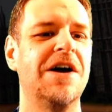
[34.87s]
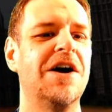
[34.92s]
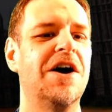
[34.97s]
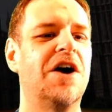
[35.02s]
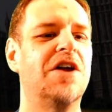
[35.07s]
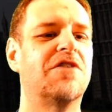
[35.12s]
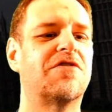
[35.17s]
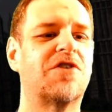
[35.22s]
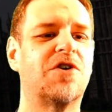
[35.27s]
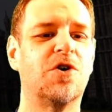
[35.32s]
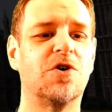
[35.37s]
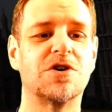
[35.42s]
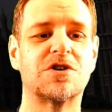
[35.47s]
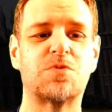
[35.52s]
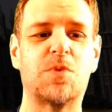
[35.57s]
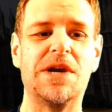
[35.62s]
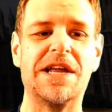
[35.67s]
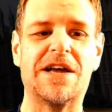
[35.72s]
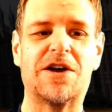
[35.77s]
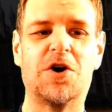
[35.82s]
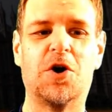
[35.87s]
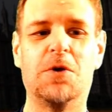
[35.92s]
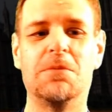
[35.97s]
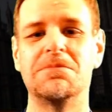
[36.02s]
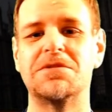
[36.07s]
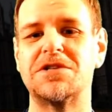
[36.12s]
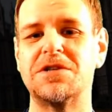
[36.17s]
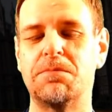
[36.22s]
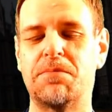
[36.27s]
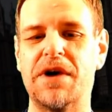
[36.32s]
And of course, when it
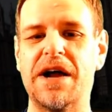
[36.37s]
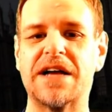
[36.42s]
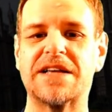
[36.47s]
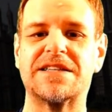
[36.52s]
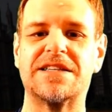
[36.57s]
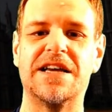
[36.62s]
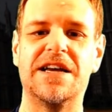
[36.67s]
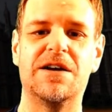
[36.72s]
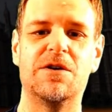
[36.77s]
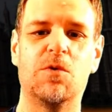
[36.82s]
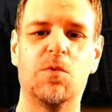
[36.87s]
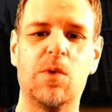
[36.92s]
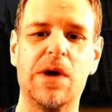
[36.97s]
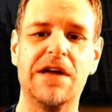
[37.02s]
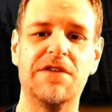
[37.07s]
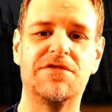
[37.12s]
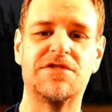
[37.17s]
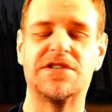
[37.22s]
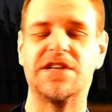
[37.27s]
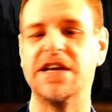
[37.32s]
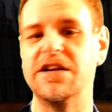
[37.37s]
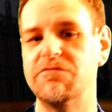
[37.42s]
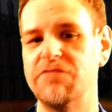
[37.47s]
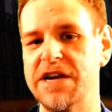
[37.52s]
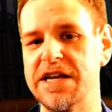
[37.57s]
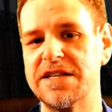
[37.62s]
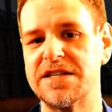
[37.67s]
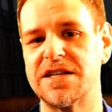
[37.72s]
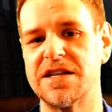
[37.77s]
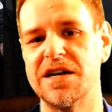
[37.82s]
comes to Brexit, we've seen
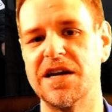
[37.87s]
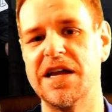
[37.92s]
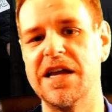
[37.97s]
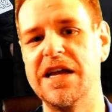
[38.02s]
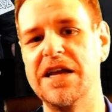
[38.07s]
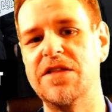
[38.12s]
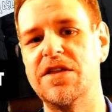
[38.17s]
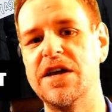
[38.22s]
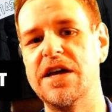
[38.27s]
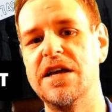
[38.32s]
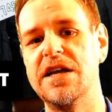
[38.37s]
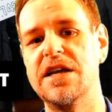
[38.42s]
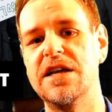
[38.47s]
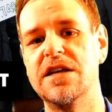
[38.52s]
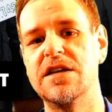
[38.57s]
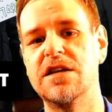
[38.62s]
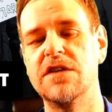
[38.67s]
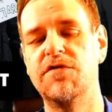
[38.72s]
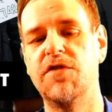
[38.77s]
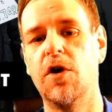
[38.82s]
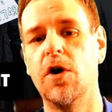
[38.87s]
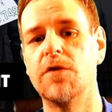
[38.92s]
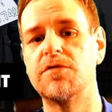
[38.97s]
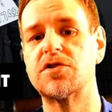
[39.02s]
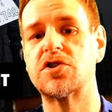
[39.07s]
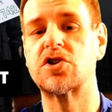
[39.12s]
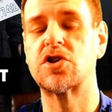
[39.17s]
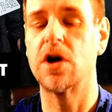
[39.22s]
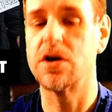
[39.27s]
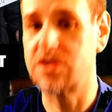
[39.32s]
recently the devolved
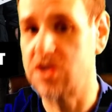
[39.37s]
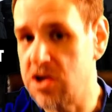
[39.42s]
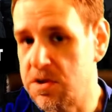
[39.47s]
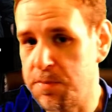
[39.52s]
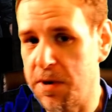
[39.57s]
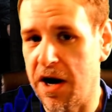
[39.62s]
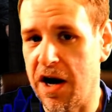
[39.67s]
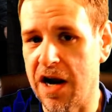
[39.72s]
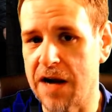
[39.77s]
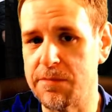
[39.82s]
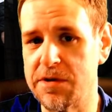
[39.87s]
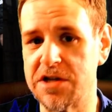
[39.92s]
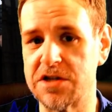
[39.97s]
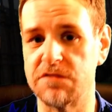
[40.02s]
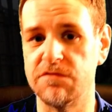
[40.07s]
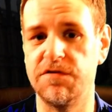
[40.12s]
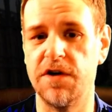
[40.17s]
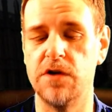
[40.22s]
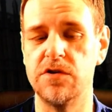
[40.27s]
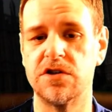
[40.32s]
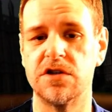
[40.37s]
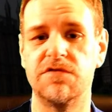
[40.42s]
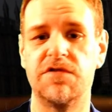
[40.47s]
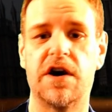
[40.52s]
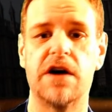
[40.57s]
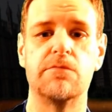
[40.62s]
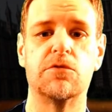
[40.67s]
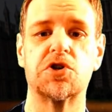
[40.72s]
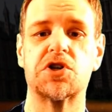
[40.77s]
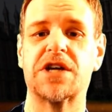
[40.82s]
Scottish Parliament voted
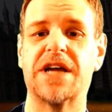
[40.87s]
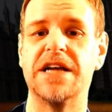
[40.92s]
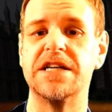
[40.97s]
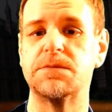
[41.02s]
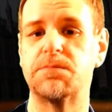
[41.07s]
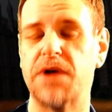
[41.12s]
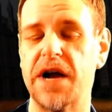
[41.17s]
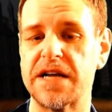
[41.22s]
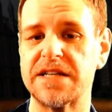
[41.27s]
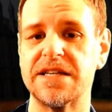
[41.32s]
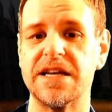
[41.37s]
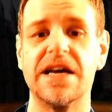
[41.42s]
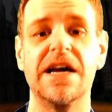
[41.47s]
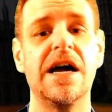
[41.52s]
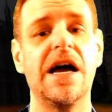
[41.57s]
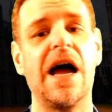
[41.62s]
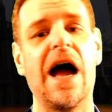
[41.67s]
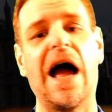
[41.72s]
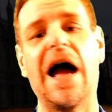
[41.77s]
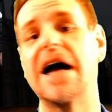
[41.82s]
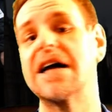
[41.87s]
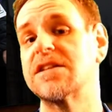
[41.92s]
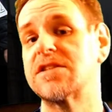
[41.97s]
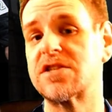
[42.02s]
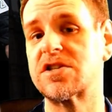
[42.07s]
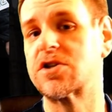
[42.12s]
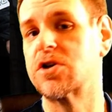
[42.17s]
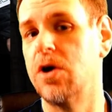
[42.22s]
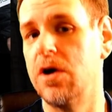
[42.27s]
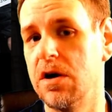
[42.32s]
very much against Brexit, as
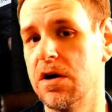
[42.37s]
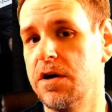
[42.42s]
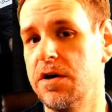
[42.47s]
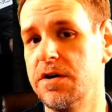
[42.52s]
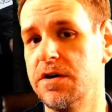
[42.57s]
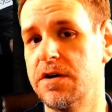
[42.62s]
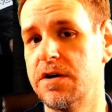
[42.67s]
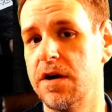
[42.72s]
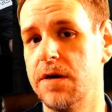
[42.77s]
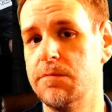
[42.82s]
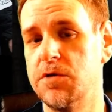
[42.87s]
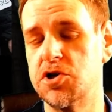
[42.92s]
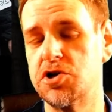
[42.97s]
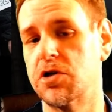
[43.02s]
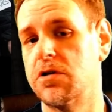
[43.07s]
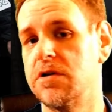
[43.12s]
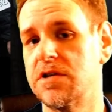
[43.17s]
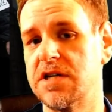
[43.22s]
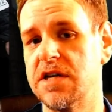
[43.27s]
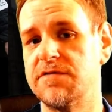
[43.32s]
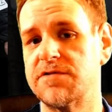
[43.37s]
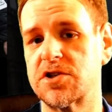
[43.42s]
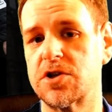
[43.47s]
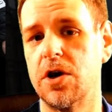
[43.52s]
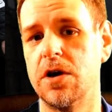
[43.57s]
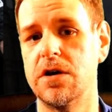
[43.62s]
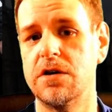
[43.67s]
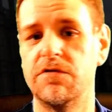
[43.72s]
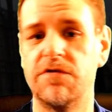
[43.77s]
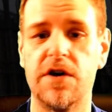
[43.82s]
Scotland, a majority of
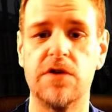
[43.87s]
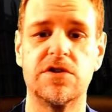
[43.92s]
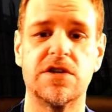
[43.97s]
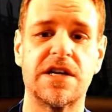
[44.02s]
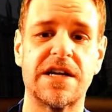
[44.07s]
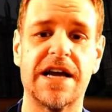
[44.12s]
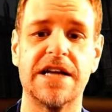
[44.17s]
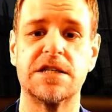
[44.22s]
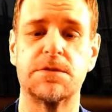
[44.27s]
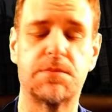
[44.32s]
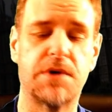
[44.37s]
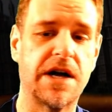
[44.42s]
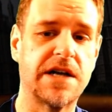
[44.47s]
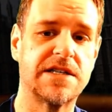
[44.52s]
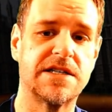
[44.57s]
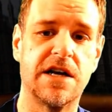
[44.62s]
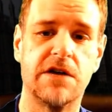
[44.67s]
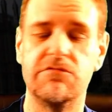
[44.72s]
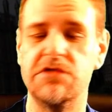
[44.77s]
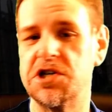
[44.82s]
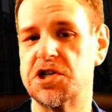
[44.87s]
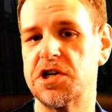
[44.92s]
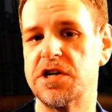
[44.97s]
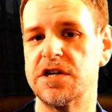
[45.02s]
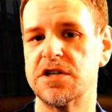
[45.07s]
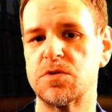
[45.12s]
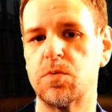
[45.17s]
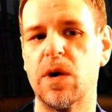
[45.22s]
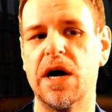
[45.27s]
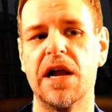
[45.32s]
Scotland voted against Brexit originally
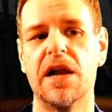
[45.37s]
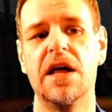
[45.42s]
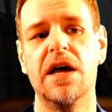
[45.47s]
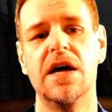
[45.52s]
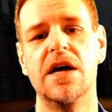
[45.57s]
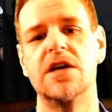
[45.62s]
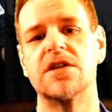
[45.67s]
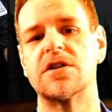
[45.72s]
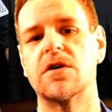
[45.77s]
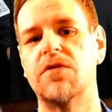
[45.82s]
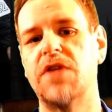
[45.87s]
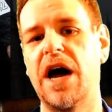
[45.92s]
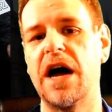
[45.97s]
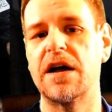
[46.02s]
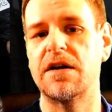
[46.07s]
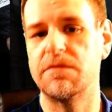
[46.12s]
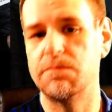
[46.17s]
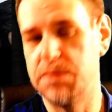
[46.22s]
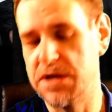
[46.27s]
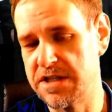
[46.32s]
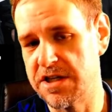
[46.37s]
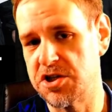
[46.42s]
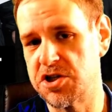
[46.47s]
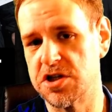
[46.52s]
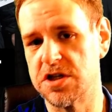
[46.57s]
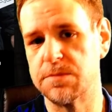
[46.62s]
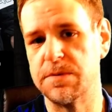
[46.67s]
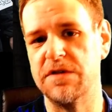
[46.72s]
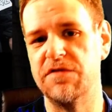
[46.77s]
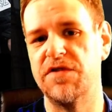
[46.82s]
as well. So that
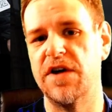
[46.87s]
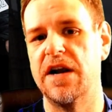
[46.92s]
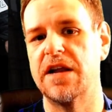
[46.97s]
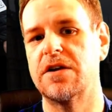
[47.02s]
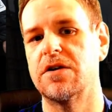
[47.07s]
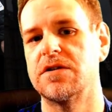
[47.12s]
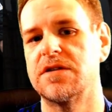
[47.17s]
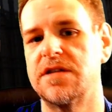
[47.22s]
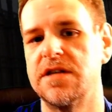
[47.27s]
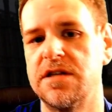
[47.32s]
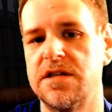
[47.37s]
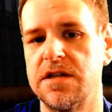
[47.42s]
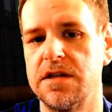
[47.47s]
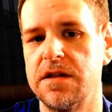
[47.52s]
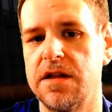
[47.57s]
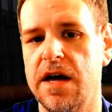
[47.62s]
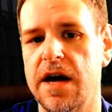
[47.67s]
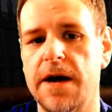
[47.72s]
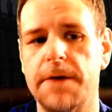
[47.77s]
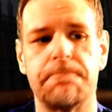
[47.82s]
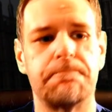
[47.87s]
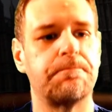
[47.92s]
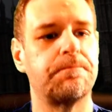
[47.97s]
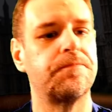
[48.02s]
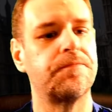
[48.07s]
position's been fairly consistent there.